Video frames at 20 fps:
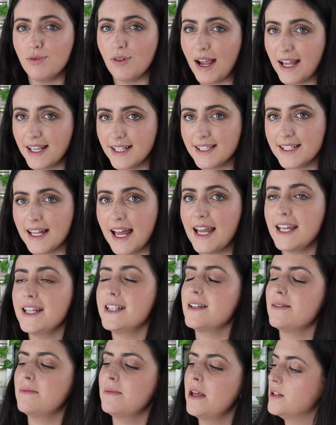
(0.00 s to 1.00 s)
priced
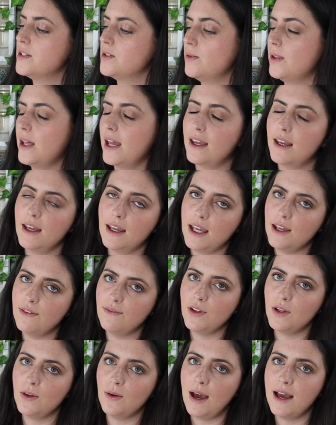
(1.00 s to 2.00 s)
item so that I can
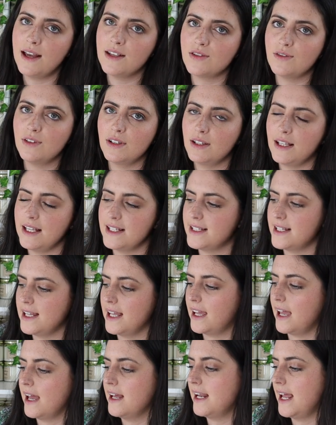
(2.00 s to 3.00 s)
give you as
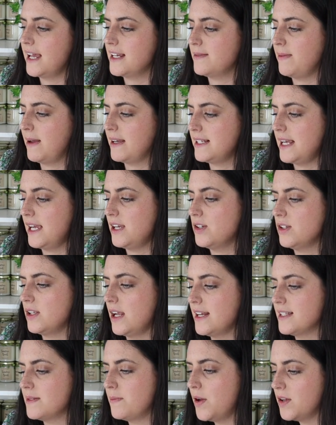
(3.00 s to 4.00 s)
realistic an expectation
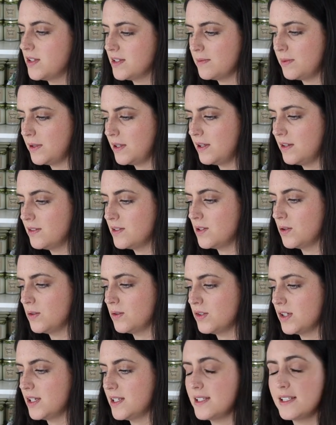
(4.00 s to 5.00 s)
as possible
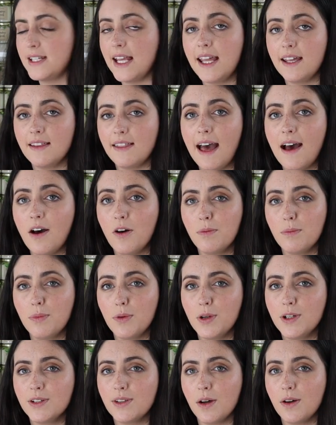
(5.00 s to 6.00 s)
so just take that on
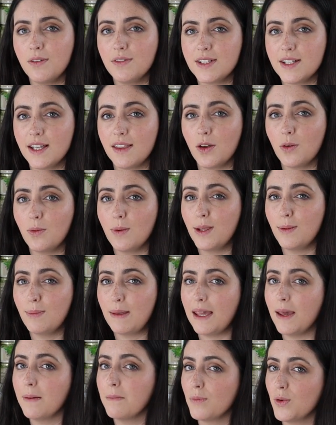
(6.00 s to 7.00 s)
board that obviously there will
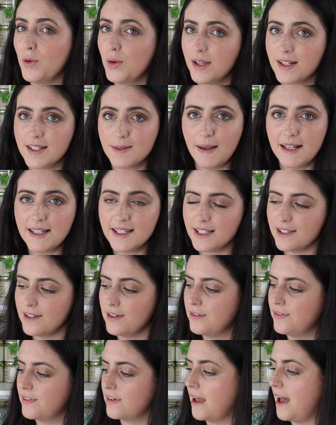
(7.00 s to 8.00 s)
be more
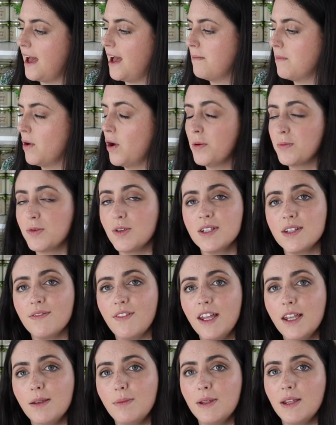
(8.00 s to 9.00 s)
expensive um, options
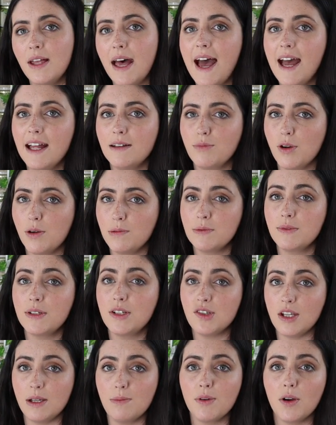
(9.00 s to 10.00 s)
available and probably
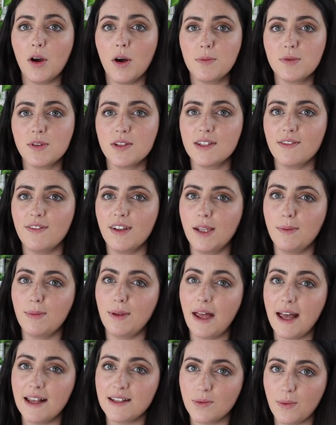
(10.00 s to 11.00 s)
cheaper options
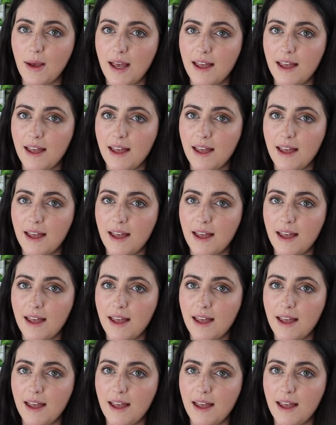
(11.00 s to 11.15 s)
available as